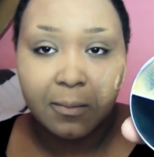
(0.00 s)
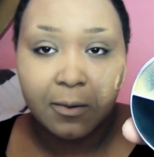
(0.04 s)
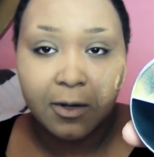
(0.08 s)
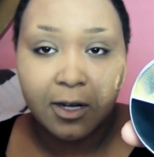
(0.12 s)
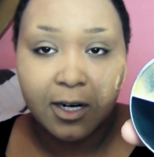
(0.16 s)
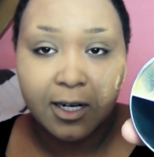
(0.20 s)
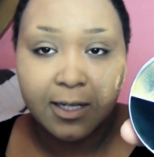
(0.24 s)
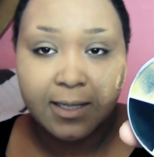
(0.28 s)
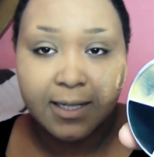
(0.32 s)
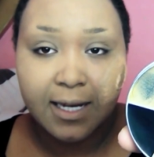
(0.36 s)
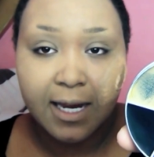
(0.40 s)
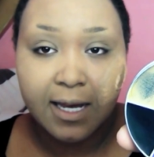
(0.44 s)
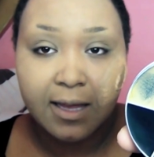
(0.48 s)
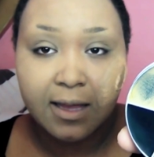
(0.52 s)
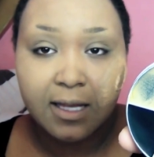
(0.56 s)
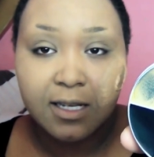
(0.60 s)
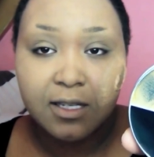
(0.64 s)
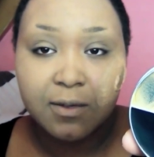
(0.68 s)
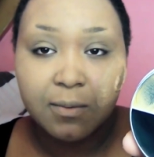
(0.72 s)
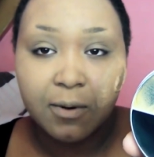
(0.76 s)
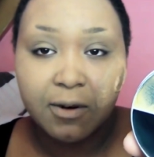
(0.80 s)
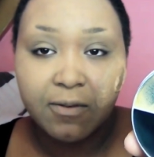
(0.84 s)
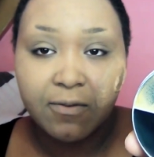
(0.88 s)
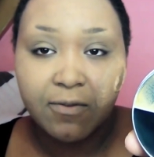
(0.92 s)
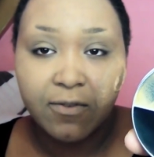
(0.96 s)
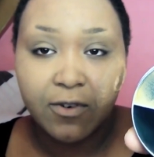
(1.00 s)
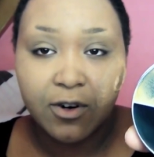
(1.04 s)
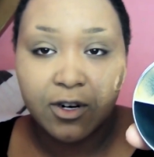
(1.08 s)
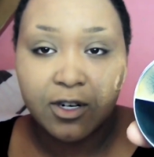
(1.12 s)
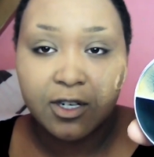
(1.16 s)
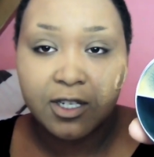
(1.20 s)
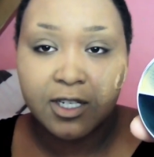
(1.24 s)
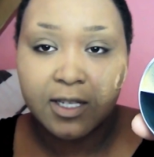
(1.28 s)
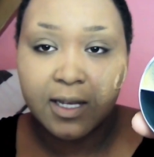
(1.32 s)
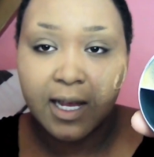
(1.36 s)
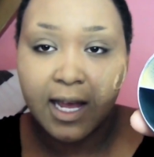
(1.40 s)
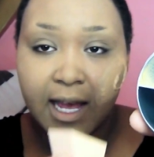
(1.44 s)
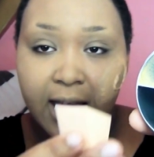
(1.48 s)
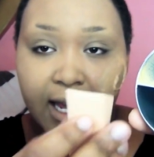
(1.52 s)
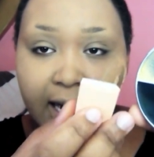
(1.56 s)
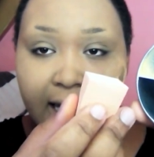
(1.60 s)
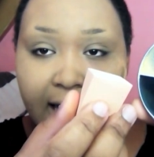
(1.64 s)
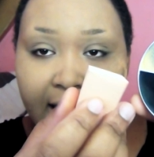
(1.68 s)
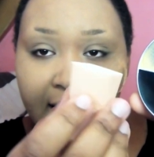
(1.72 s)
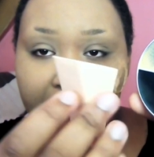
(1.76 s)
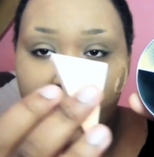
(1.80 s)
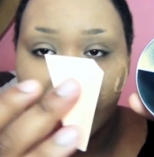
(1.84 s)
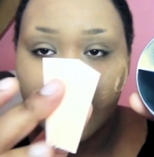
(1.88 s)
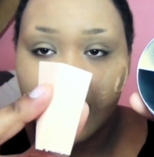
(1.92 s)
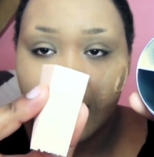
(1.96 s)
I'm going to take this one first
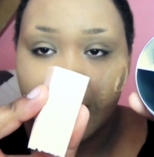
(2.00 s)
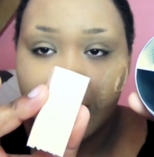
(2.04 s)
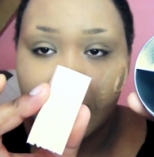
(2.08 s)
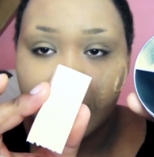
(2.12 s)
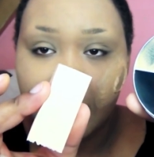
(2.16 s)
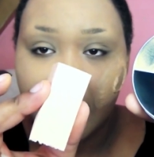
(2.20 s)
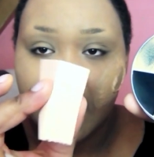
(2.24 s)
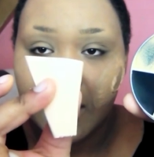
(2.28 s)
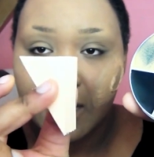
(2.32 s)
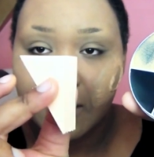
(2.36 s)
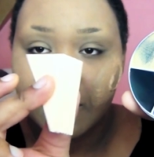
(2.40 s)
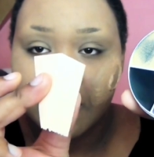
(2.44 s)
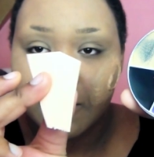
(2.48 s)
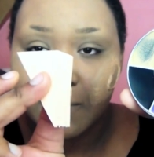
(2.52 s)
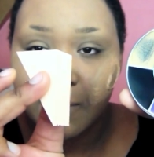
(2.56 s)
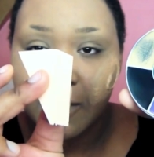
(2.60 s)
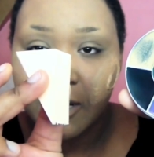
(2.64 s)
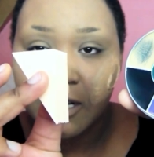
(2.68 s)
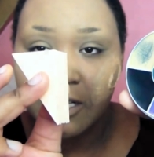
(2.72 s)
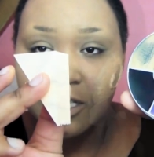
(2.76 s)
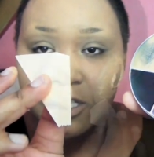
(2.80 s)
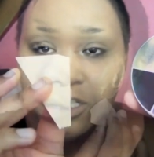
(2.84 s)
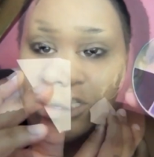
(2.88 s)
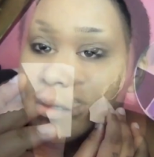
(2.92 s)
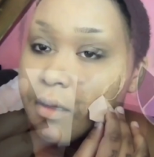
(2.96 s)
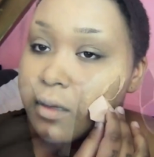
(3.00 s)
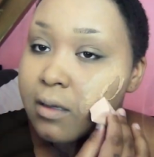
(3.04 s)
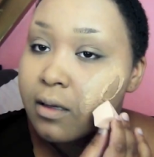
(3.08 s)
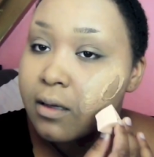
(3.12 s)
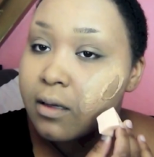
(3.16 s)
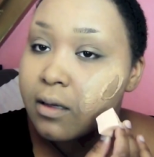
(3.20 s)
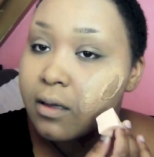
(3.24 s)
and a clean makeup sponge.